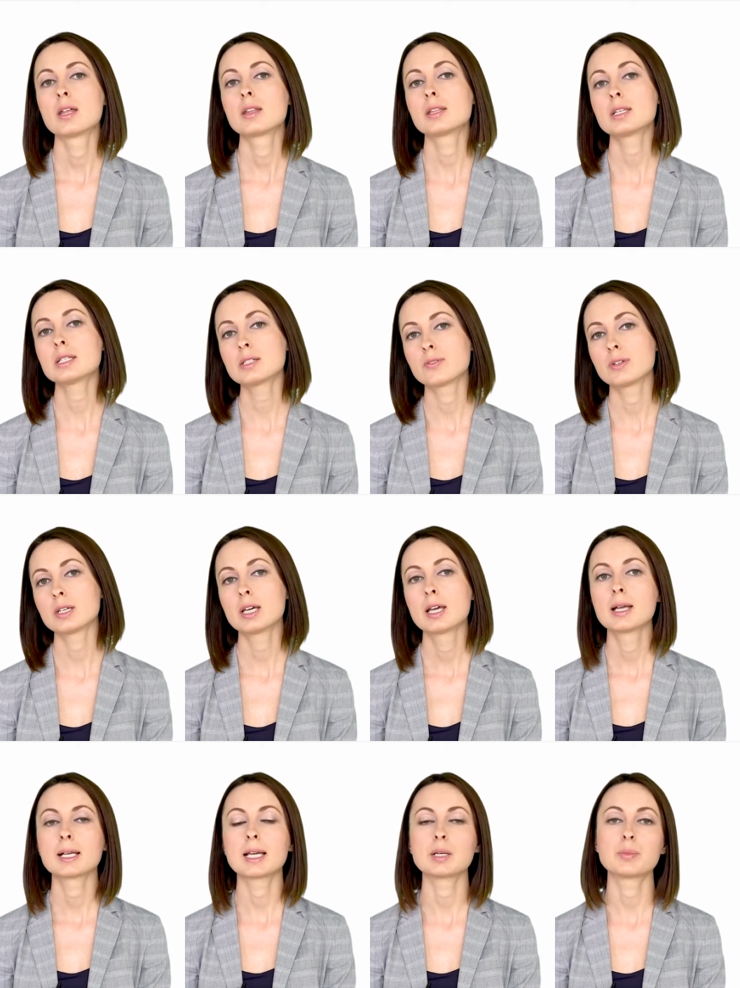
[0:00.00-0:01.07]
This fee
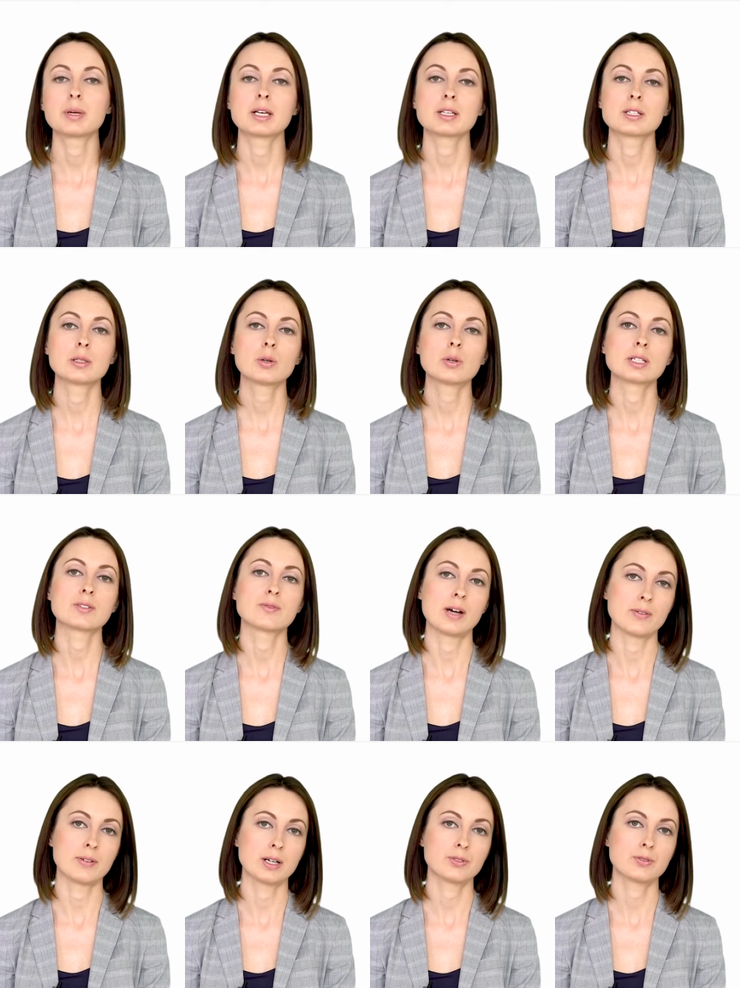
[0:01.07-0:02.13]
can be as low as
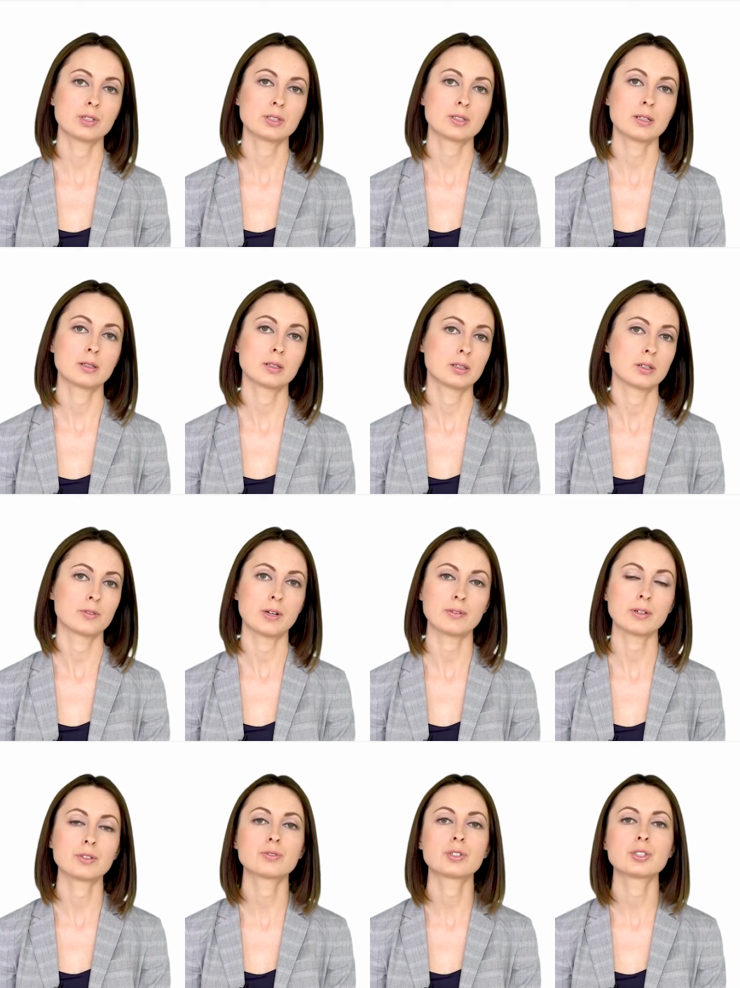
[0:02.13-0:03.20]

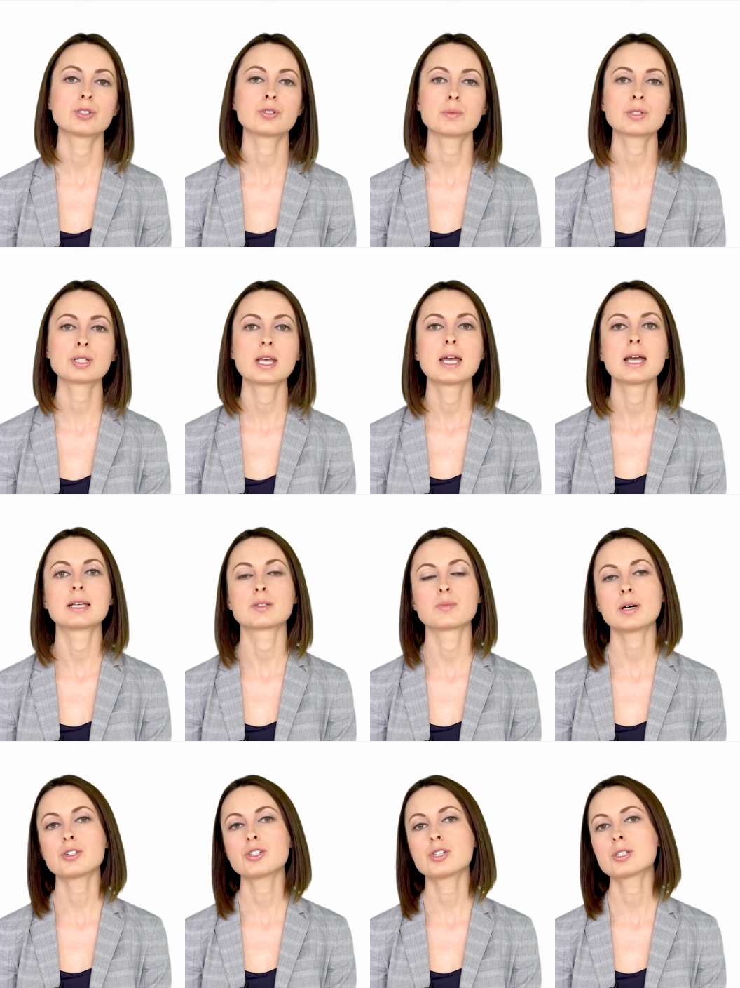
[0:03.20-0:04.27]
500 dirhams, as
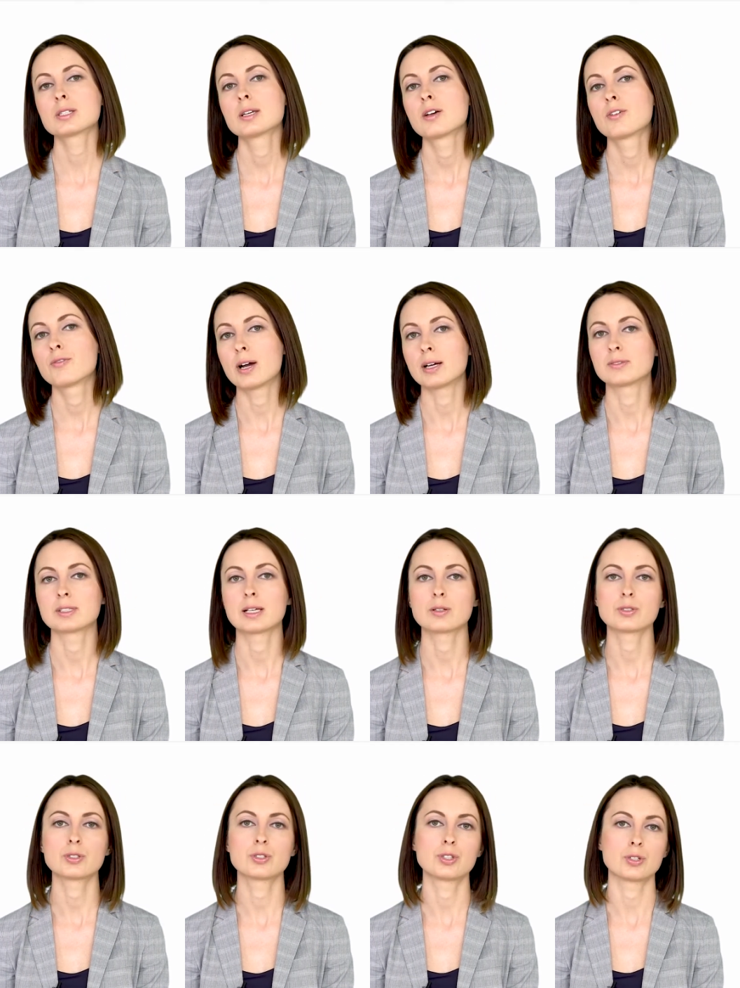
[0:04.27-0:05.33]
much as
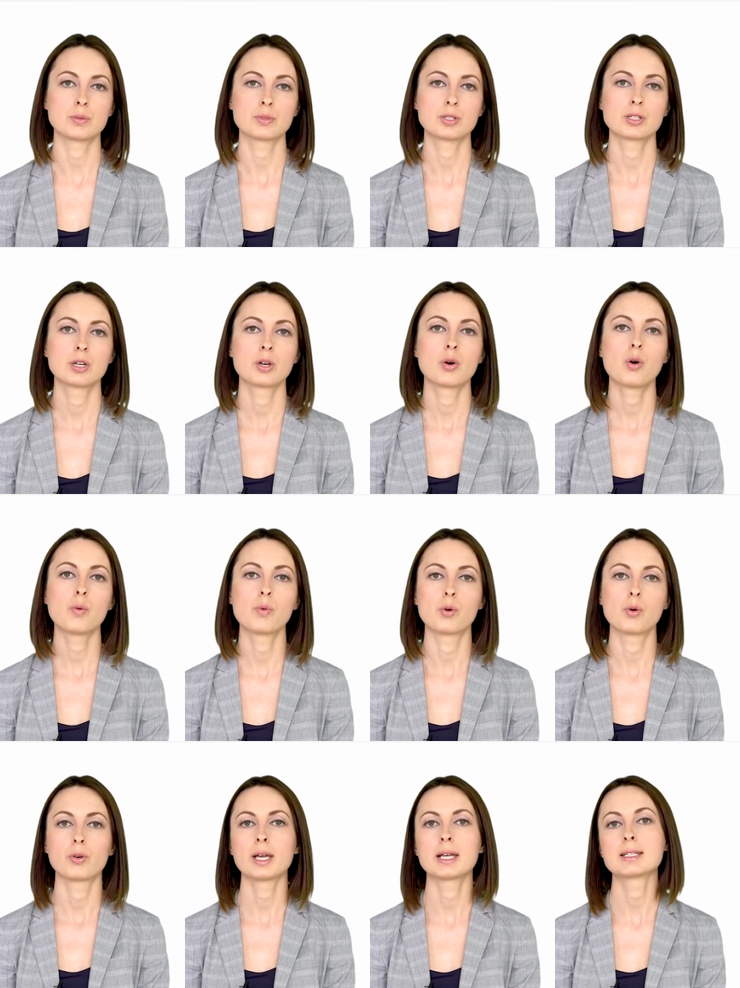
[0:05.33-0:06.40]
5,000 dirhams or
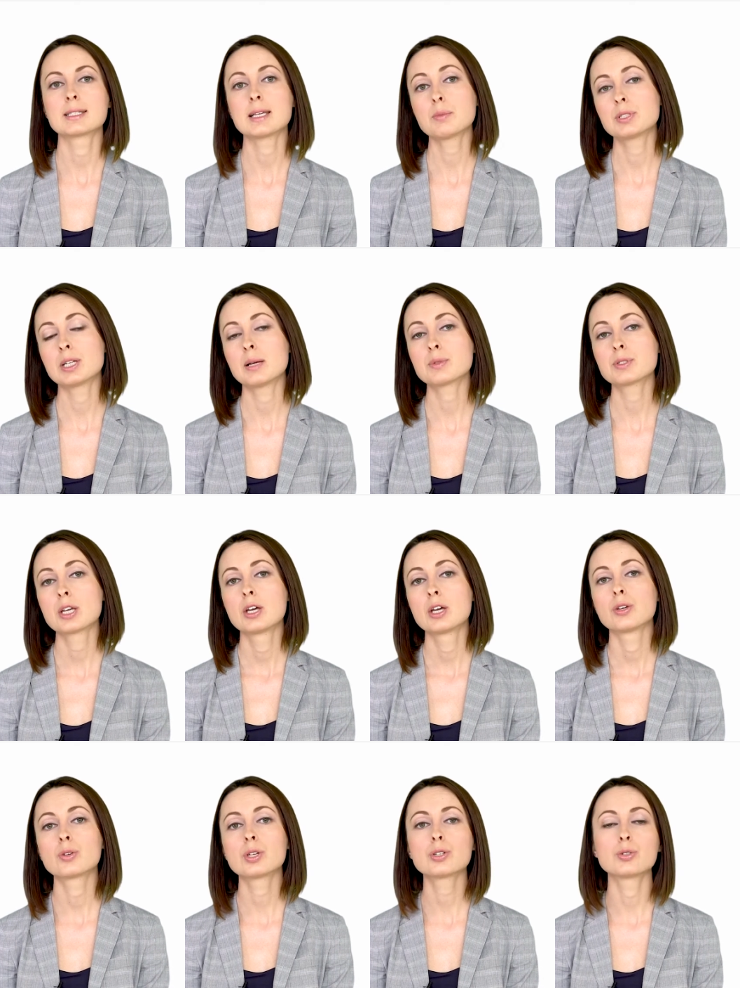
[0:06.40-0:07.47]
more, and sometimes
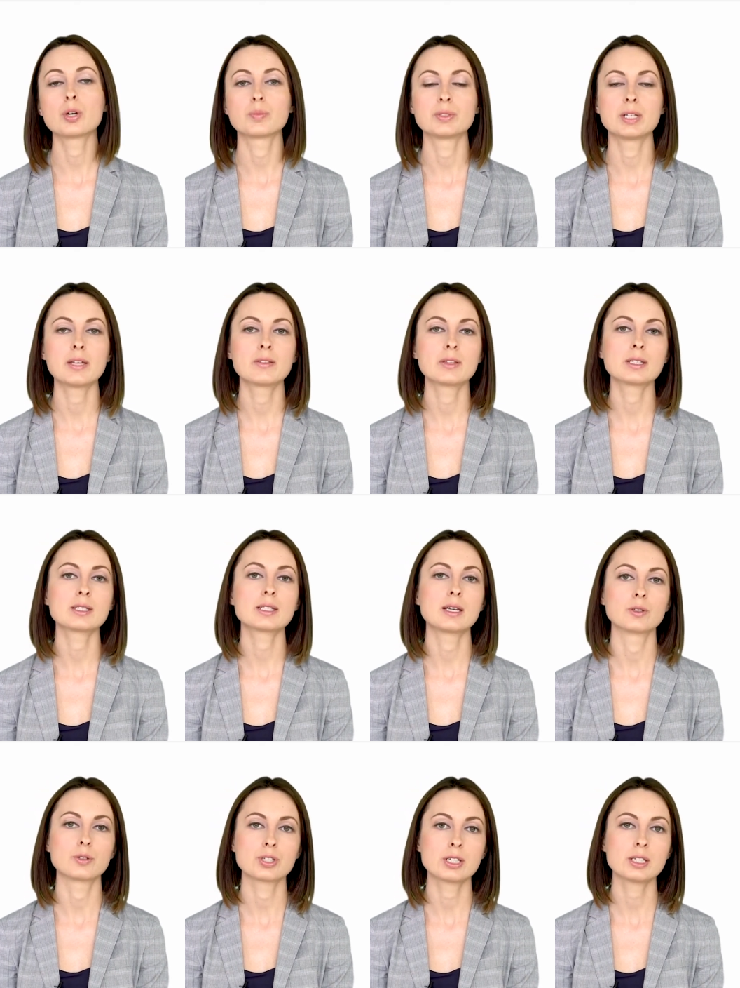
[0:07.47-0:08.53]
you need to obtain these
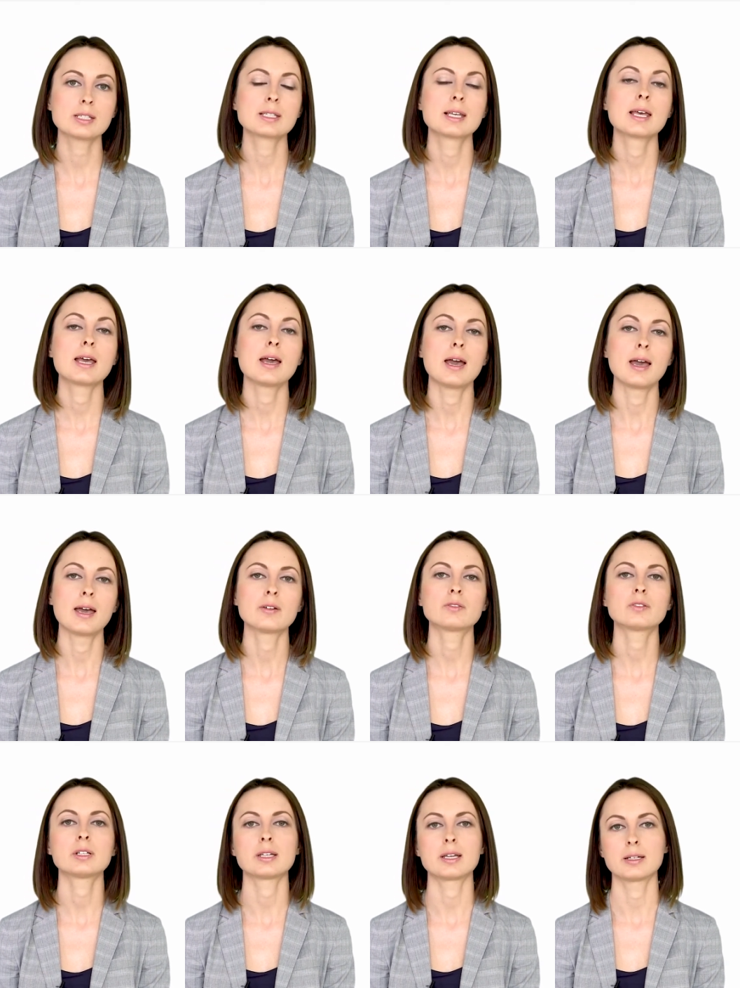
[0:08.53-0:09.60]
NOCs
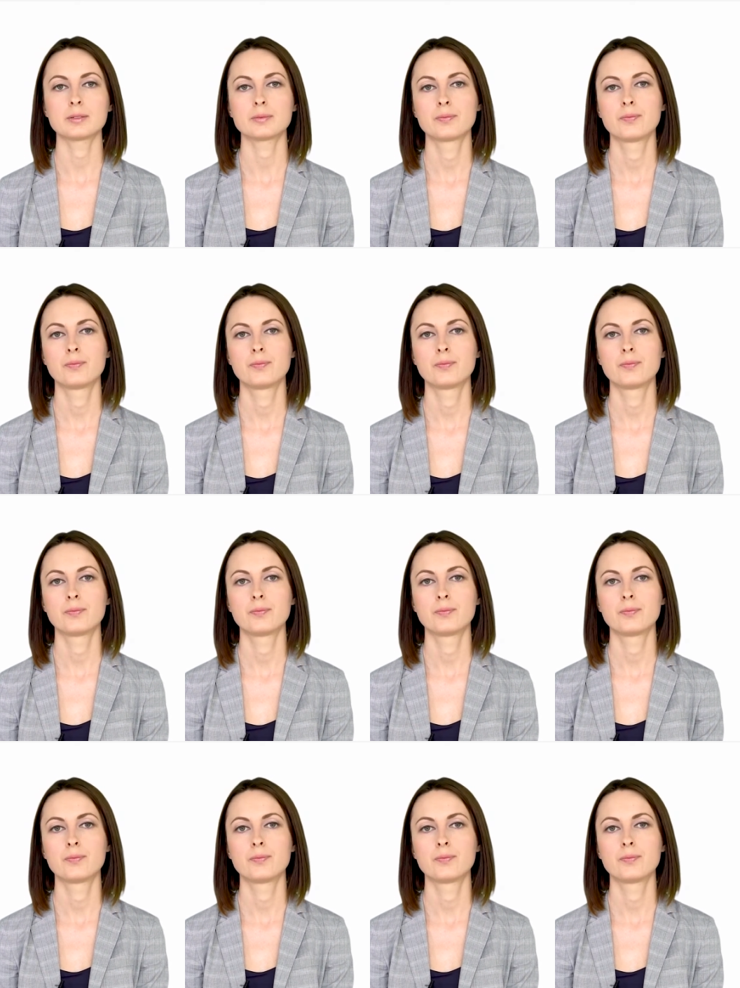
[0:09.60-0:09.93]
every year.